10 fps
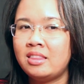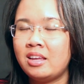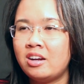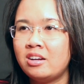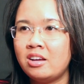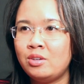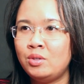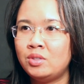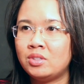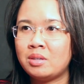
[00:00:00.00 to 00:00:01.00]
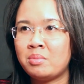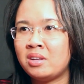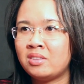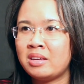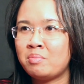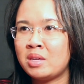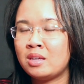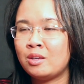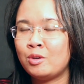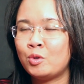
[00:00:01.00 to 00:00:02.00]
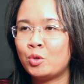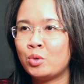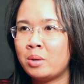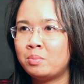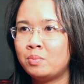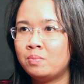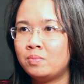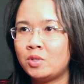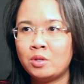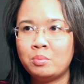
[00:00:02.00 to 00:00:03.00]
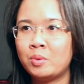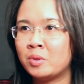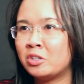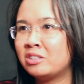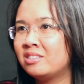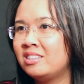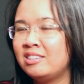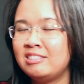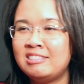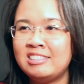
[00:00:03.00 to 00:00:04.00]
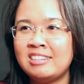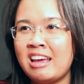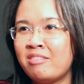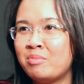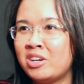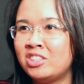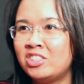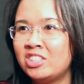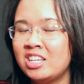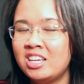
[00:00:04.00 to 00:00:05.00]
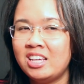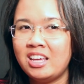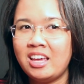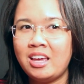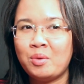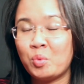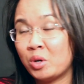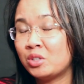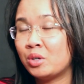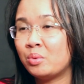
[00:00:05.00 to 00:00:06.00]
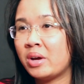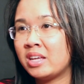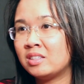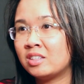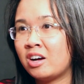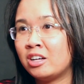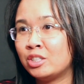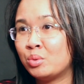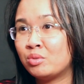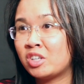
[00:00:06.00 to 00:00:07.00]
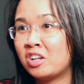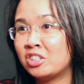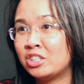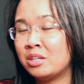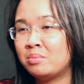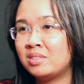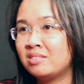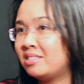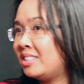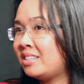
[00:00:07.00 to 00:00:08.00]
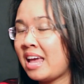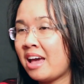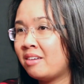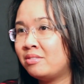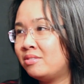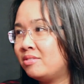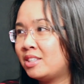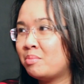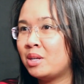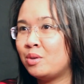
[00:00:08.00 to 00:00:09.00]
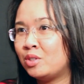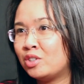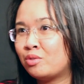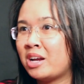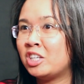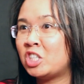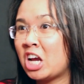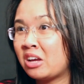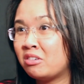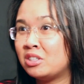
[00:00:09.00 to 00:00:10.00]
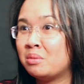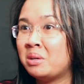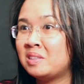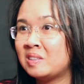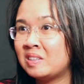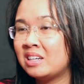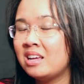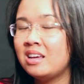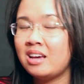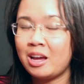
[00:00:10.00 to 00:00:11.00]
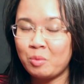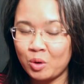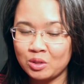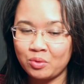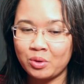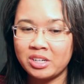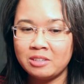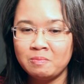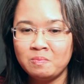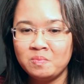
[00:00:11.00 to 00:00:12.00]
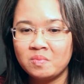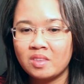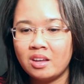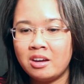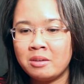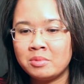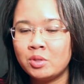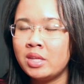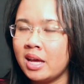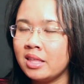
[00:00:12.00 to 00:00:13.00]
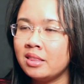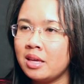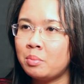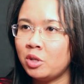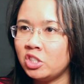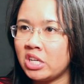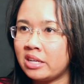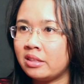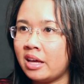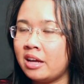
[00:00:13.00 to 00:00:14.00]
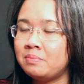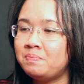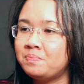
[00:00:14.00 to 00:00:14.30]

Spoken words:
they're not used to somebody like me who grew up dirt poor, didn't have much, and worked her way into college with scholarships. Didn't have somebody who would just write a check every semester. I worked for it. So I think they appreciated that.